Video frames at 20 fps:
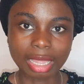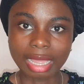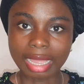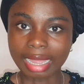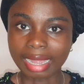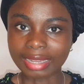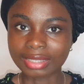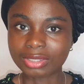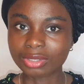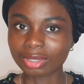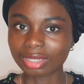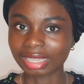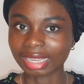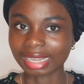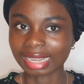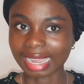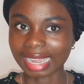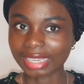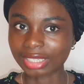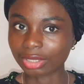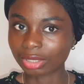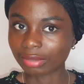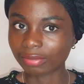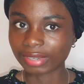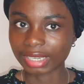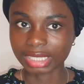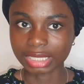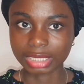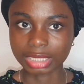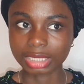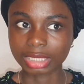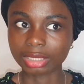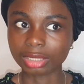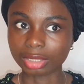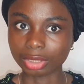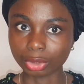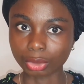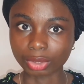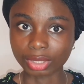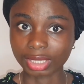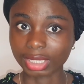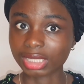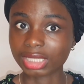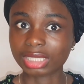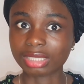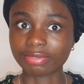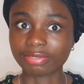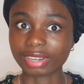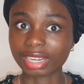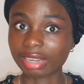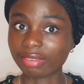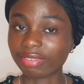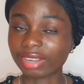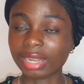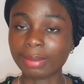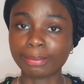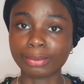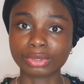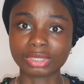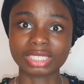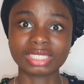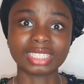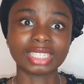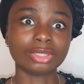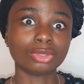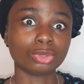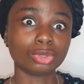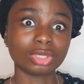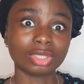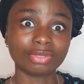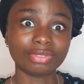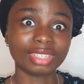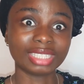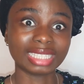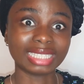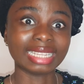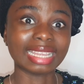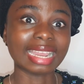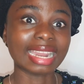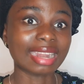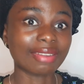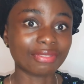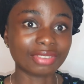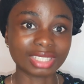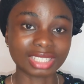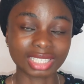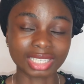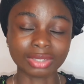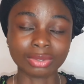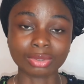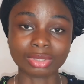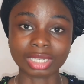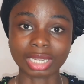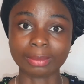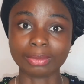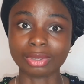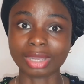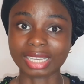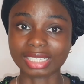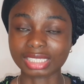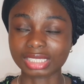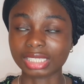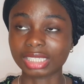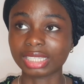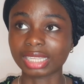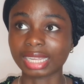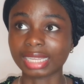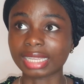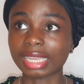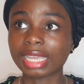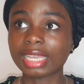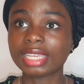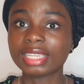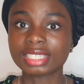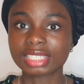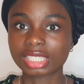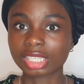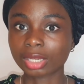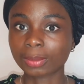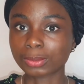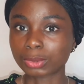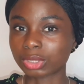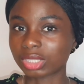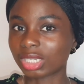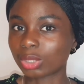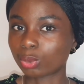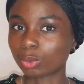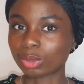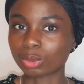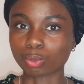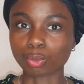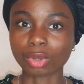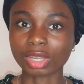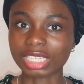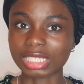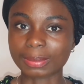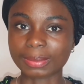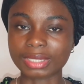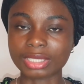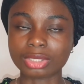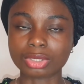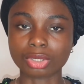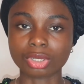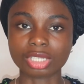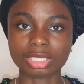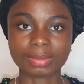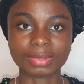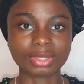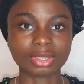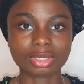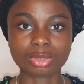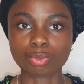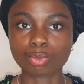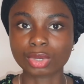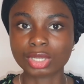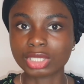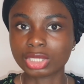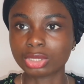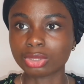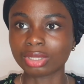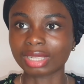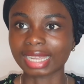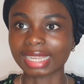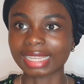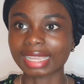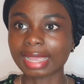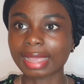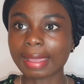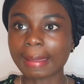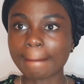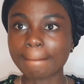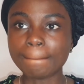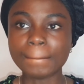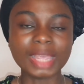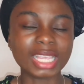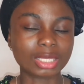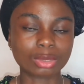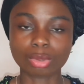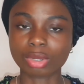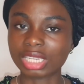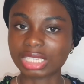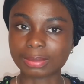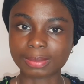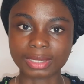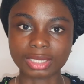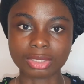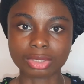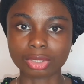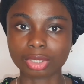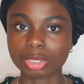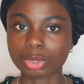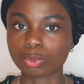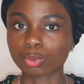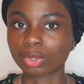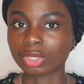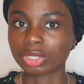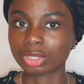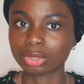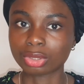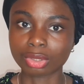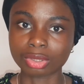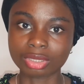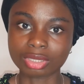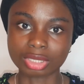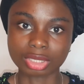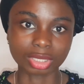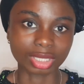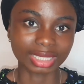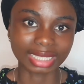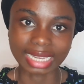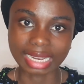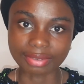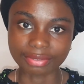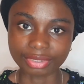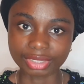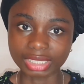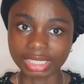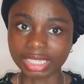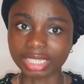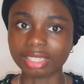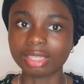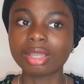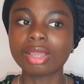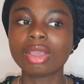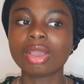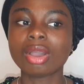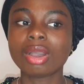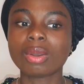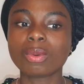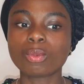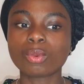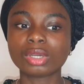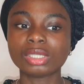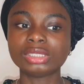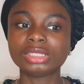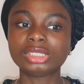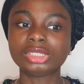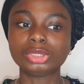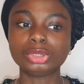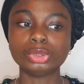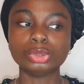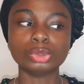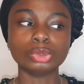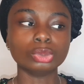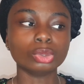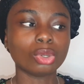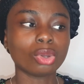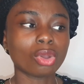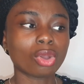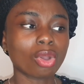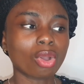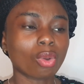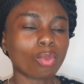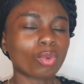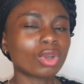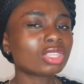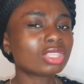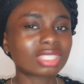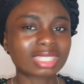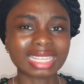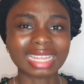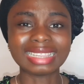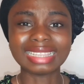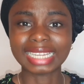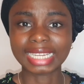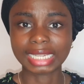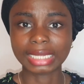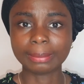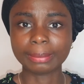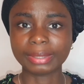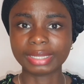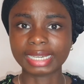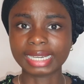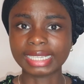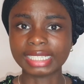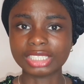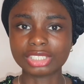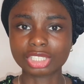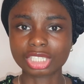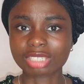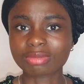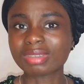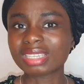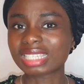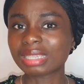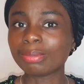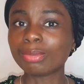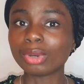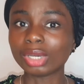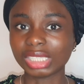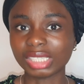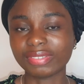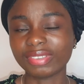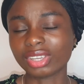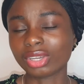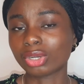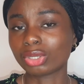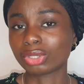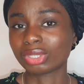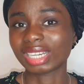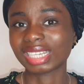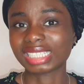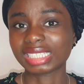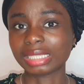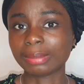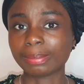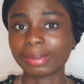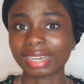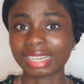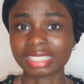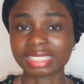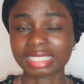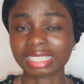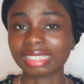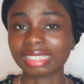And so like at university in the UK, it is very, very important that you do the reading every single time. You actually like stay up to date with what is being taught, because once you like miss what is being taught, once you don't study every day, once you start lagging behind, it just makes it more difficult to actually pass